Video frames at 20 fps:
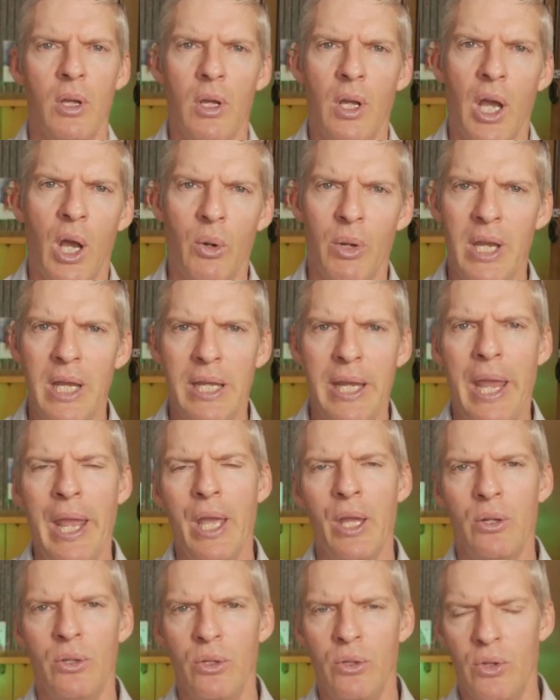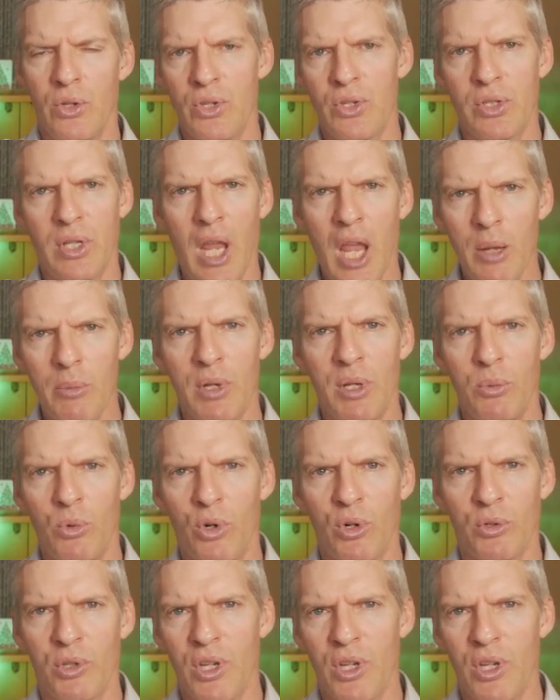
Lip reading: how he can't do the scam anymore,